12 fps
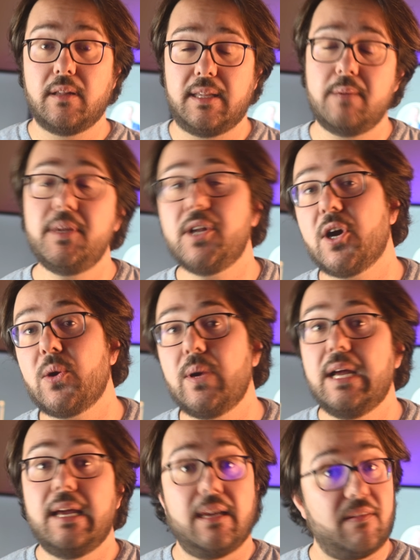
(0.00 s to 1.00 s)
Let me know.
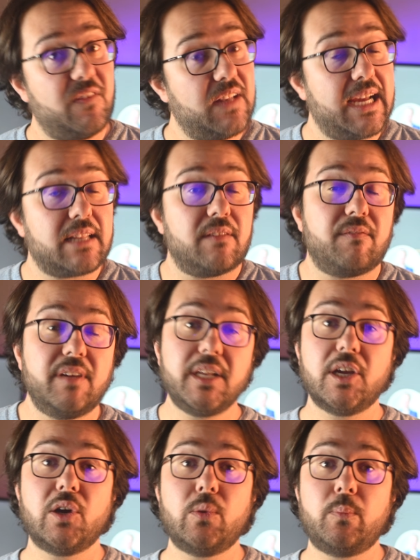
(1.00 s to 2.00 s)
If you like the
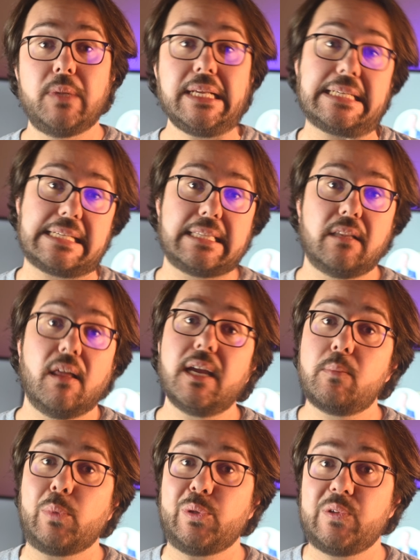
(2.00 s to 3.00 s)
video, please hit the
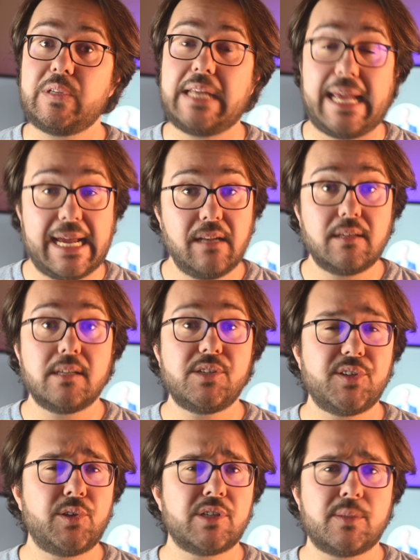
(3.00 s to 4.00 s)
like button and
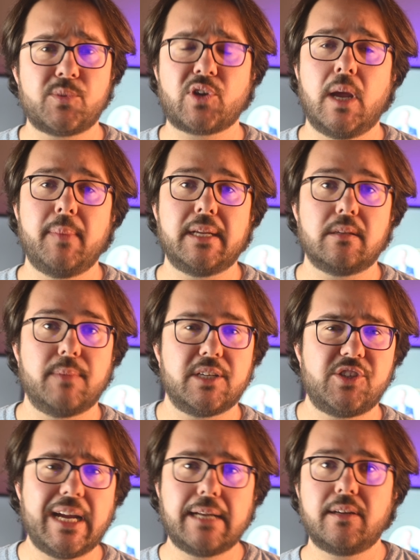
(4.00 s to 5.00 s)
consider subscribing to my
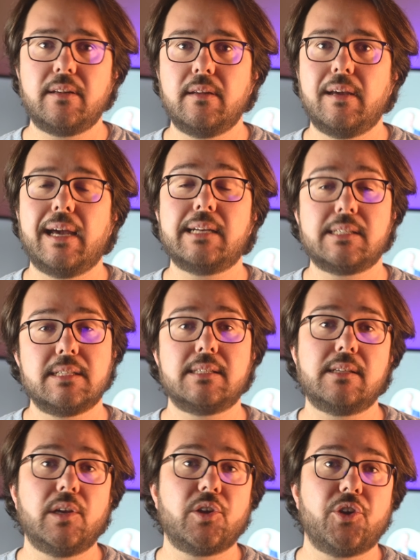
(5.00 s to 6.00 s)
channel, as this
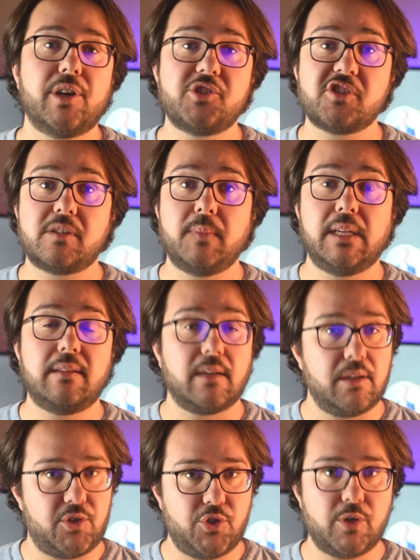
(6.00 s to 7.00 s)
encourages me to
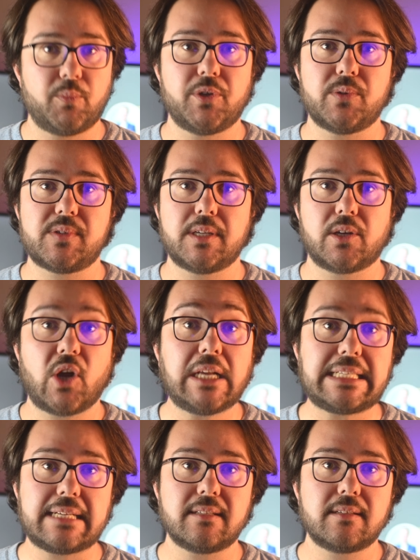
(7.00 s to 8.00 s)
continue producing
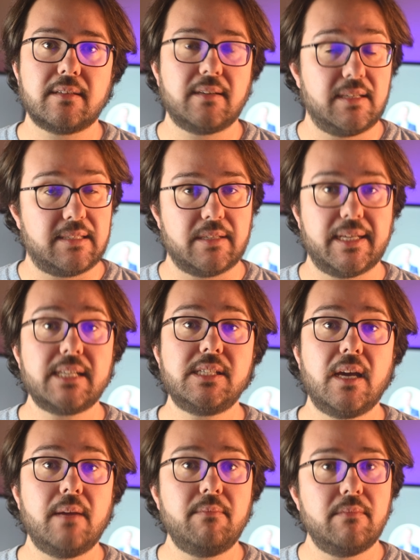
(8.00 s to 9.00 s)
content. Until next
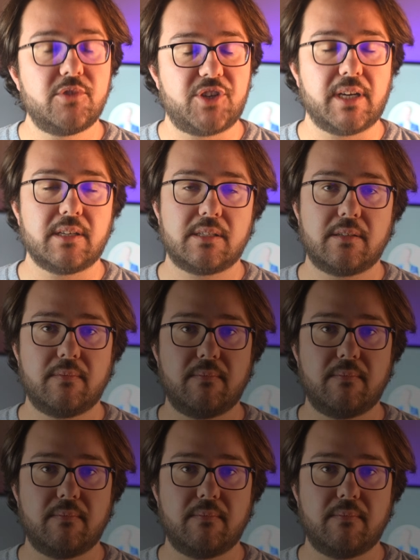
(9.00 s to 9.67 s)
time, cheers.